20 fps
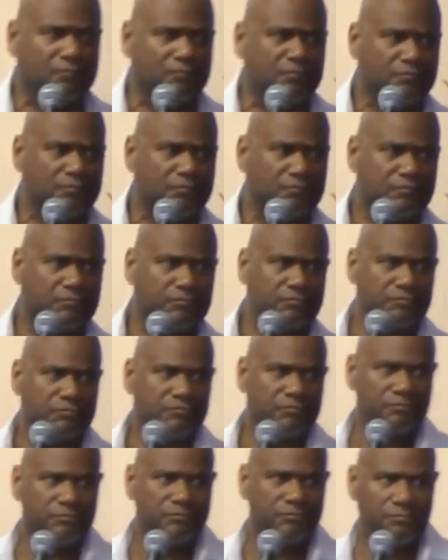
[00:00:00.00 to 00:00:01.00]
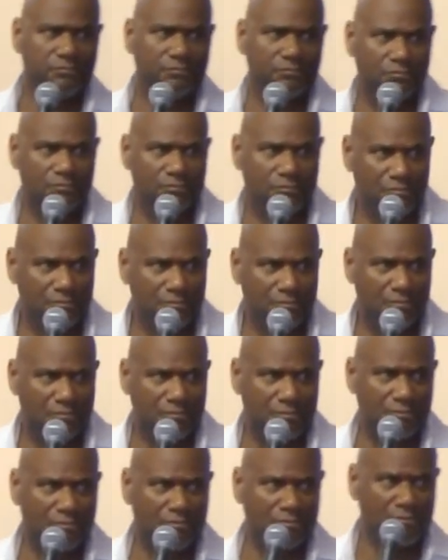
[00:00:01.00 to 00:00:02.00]

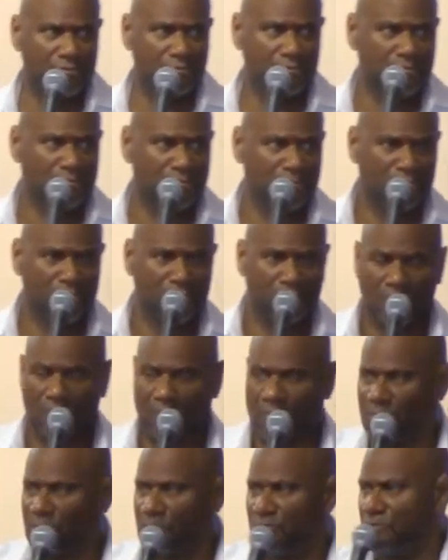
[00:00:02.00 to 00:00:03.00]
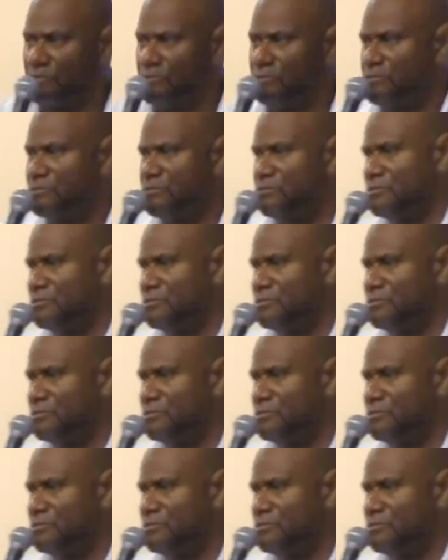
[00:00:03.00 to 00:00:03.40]
Nothing is said.